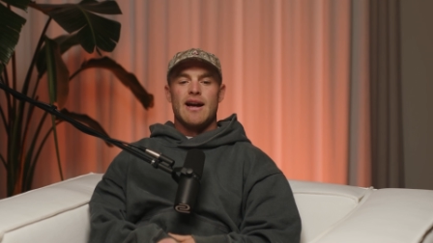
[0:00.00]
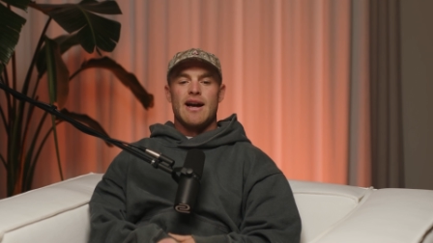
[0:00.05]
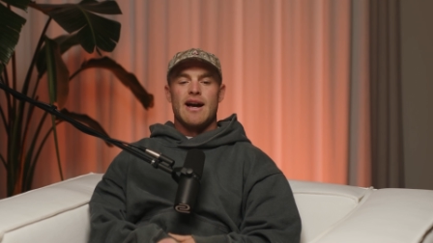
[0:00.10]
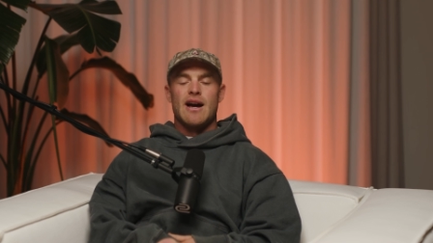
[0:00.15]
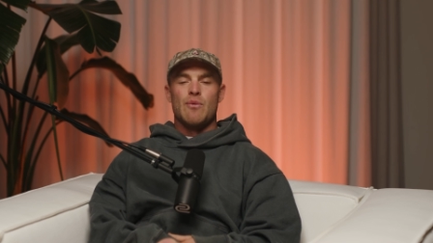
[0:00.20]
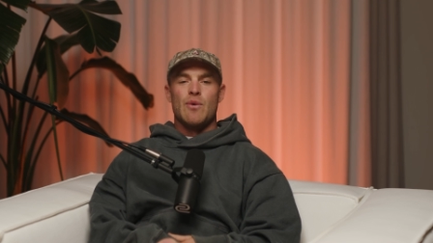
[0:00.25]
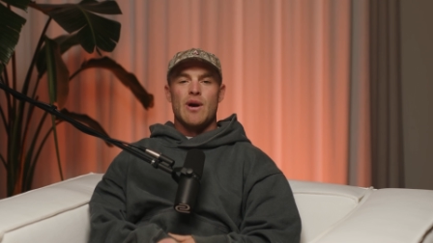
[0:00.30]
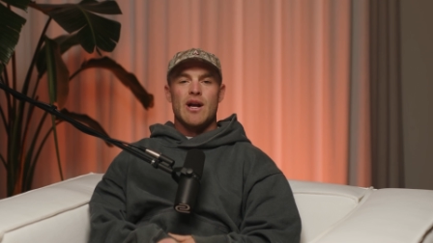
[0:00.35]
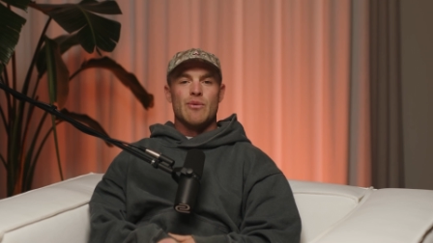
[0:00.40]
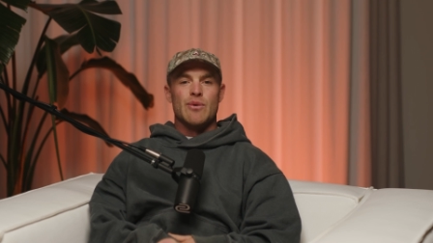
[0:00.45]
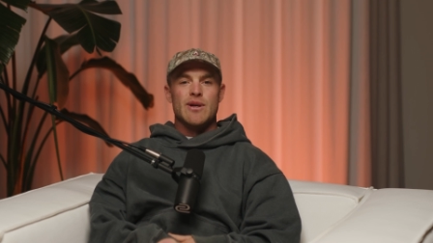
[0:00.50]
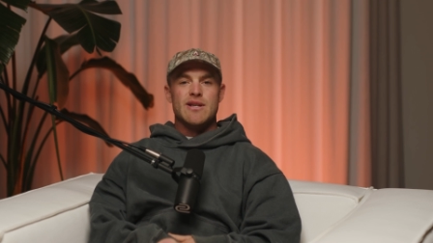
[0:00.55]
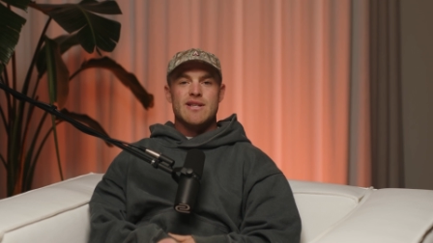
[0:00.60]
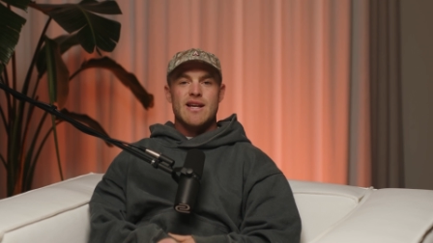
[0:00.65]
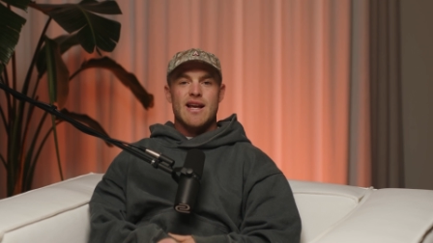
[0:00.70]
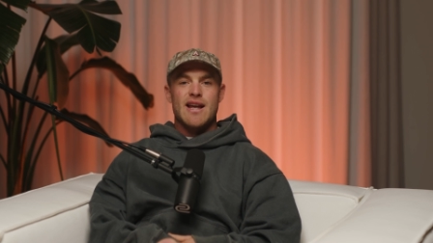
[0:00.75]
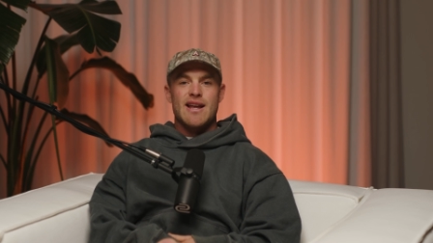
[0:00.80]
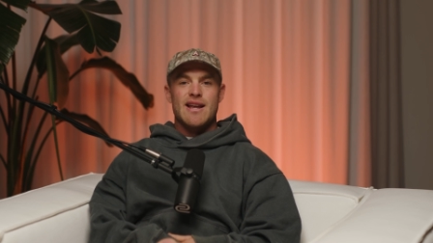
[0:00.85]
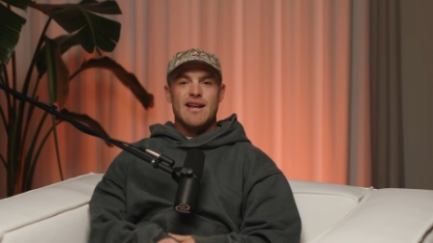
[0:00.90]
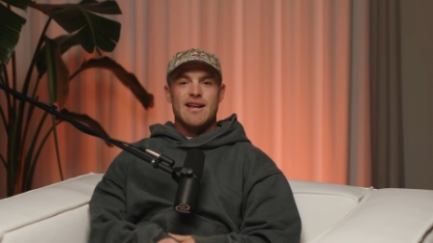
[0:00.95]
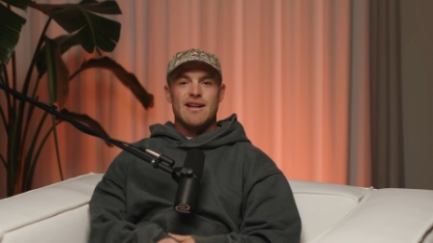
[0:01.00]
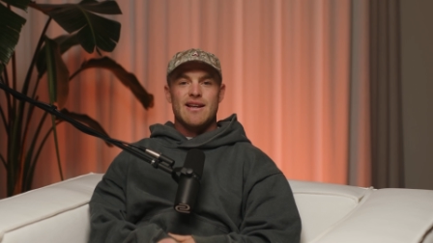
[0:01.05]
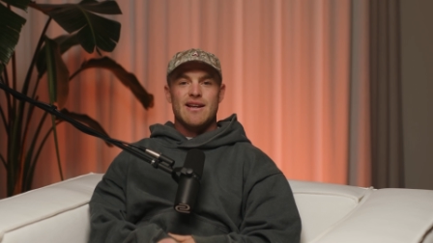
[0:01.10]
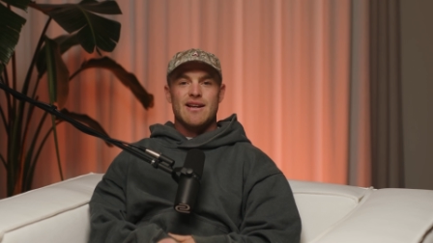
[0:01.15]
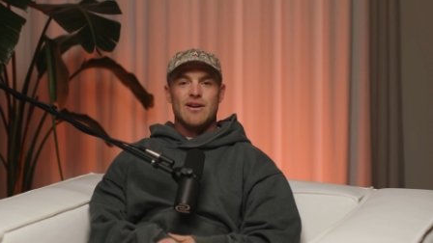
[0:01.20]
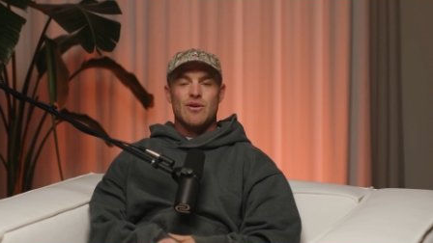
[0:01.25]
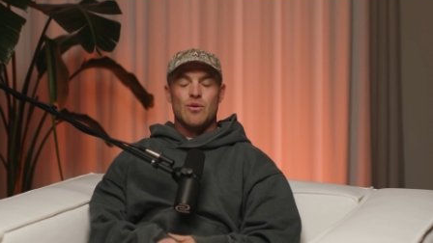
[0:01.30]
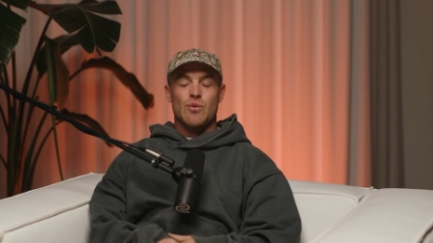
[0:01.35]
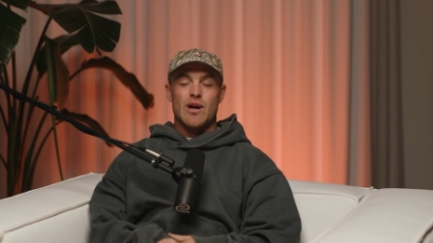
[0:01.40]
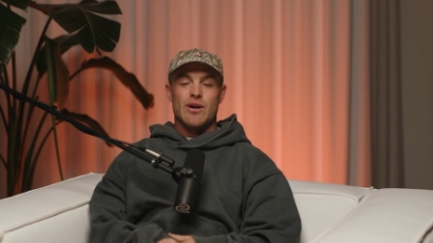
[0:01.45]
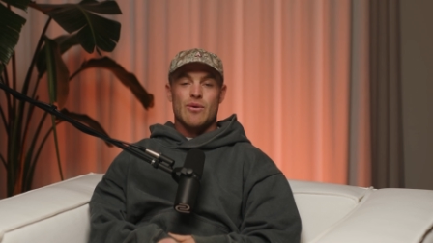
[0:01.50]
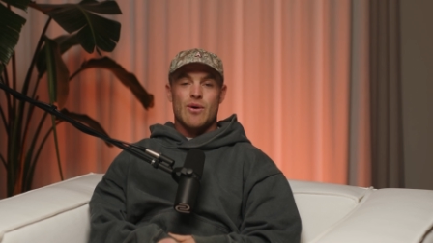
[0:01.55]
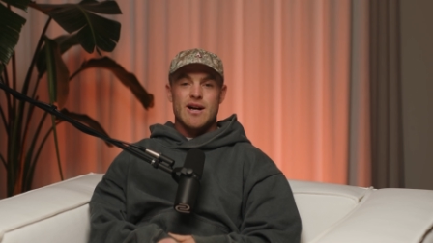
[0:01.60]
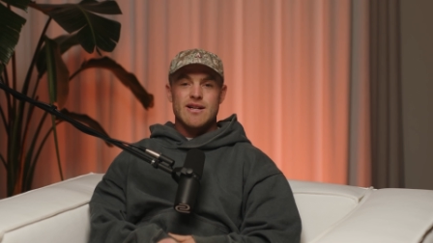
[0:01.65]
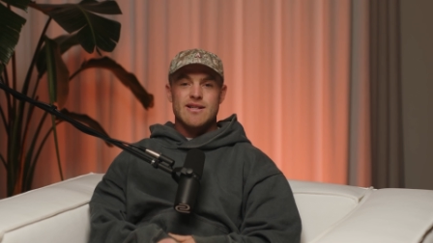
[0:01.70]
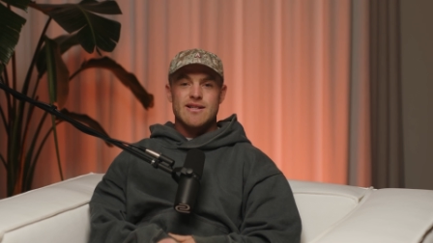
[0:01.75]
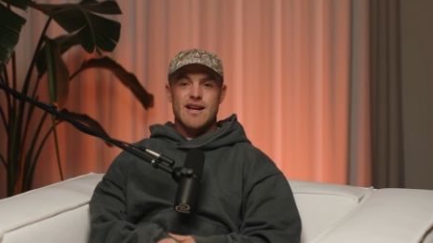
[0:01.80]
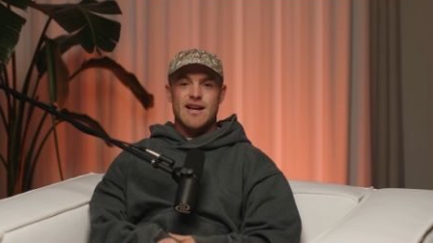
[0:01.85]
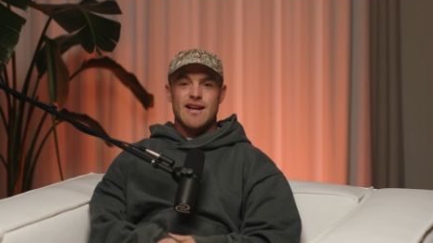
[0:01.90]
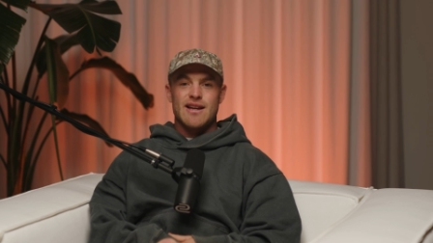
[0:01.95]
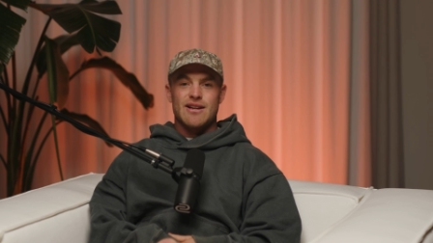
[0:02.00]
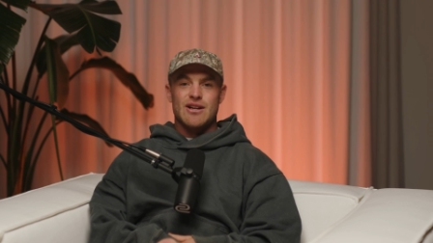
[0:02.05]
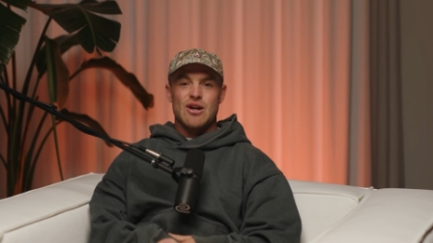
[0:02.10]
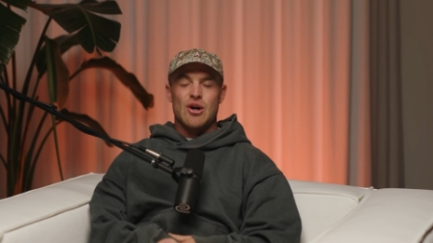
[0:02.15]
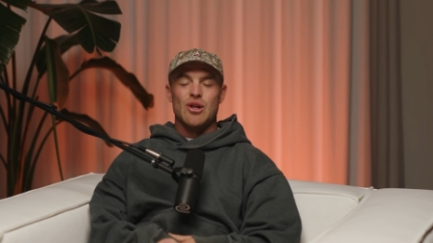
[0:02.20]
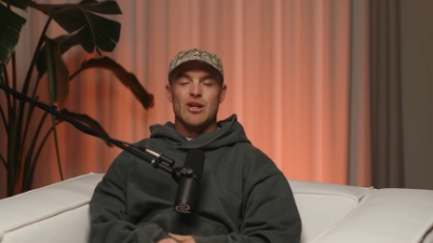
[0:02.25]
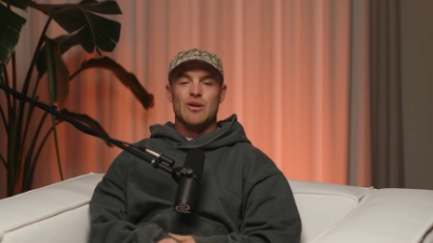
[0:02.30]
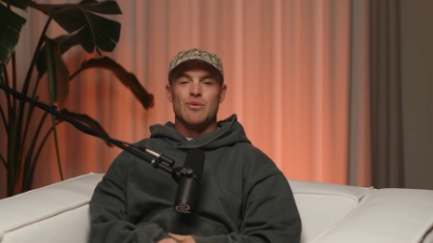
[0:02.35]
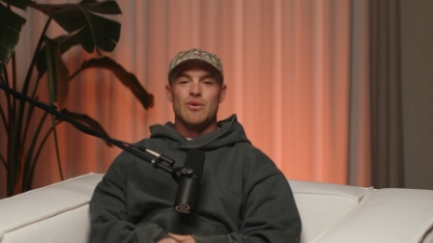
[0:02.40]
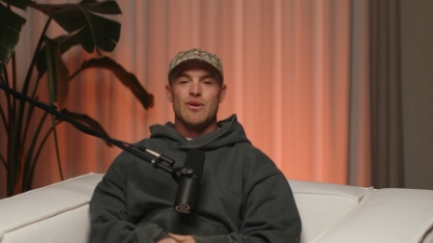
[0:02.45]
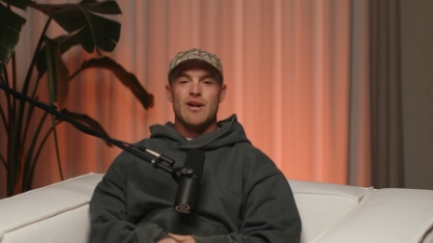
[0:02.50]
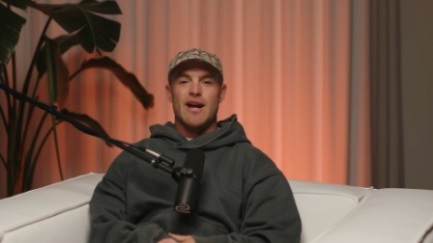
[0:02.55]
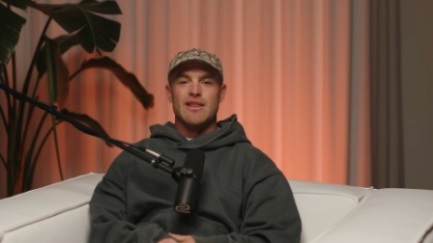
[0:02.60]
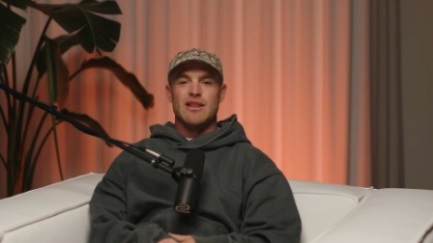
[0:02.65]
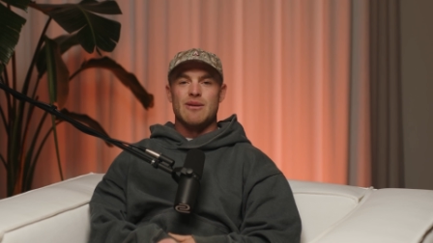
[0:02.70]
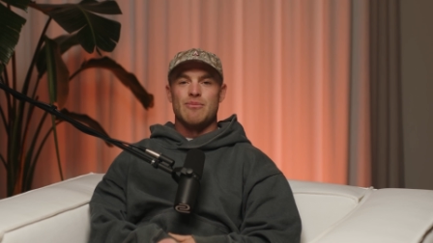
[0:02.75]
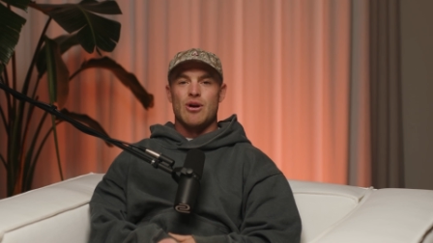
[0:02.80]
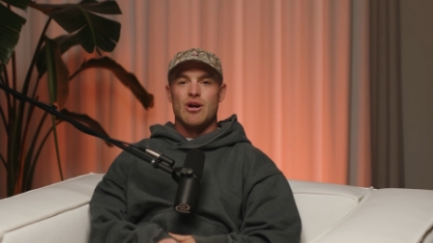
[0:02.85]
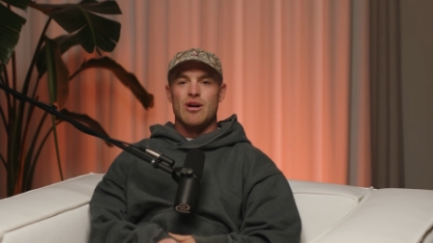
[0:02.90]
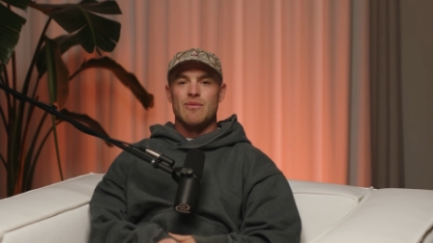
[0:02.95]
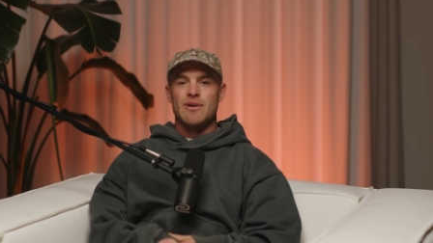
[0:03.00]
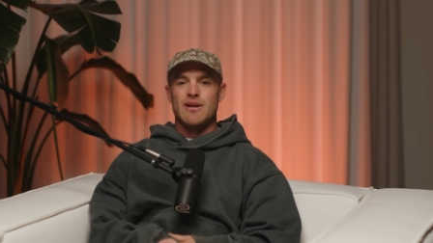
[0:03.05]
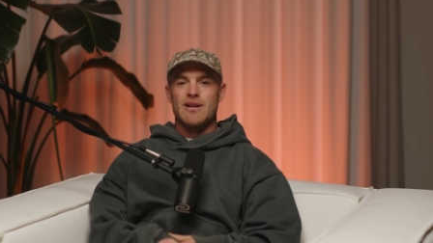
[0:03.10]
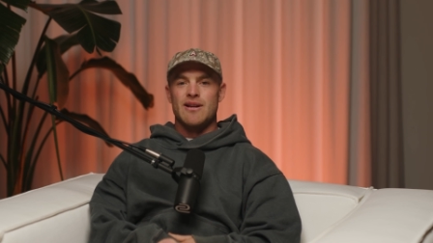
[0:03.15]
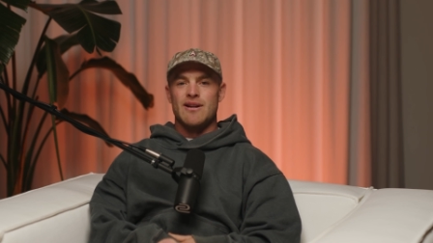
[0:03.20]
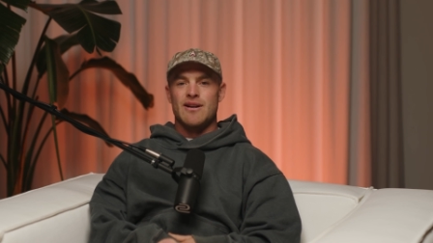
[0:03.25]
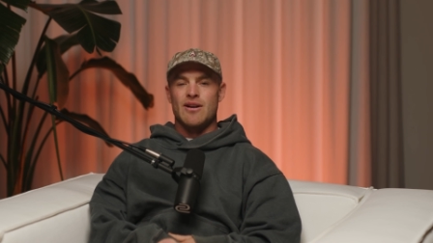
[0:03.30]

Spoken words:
where do I see Collingwood at the moment?